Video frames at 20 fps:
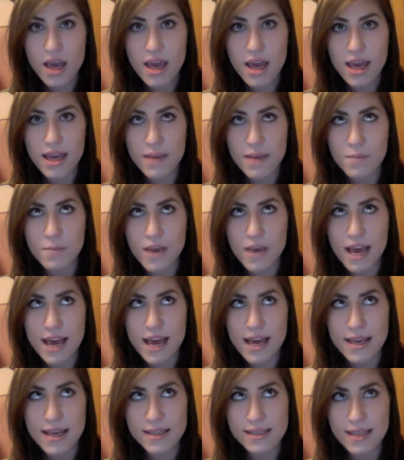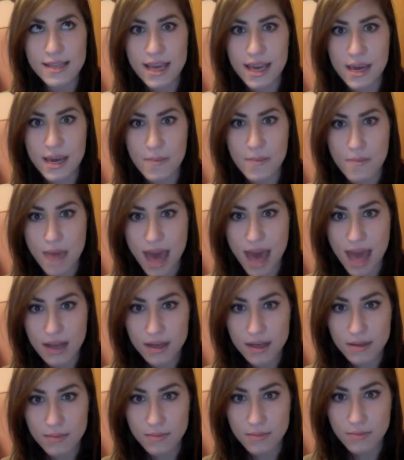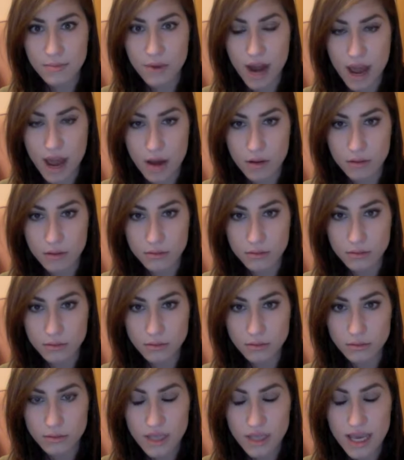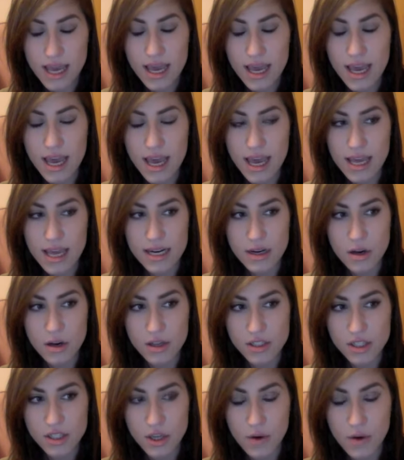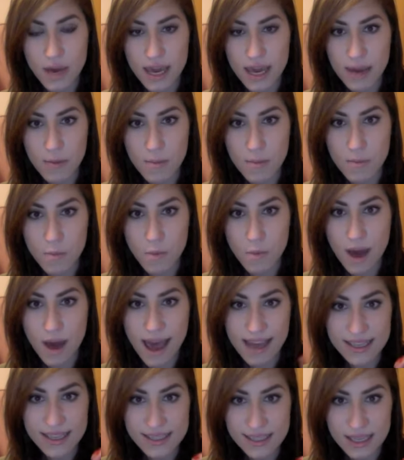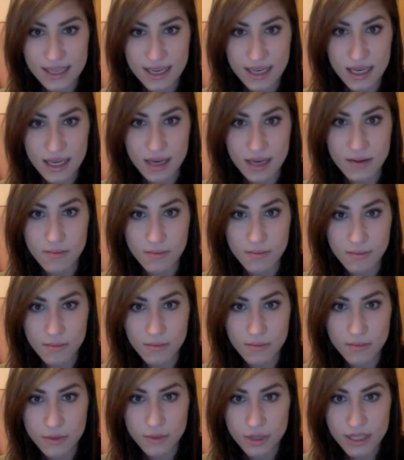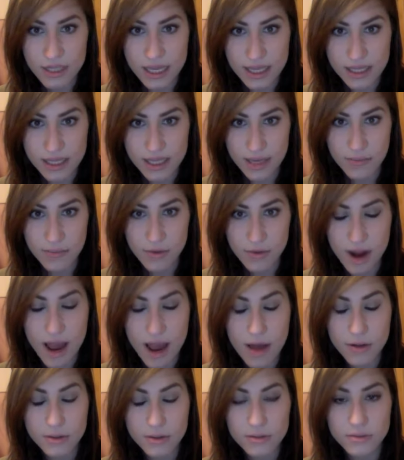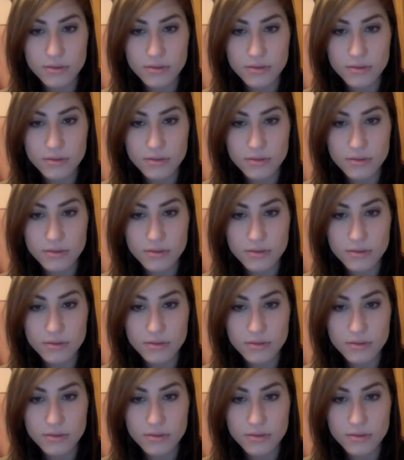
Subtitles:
It has a matte brown and also a waxy tinted brown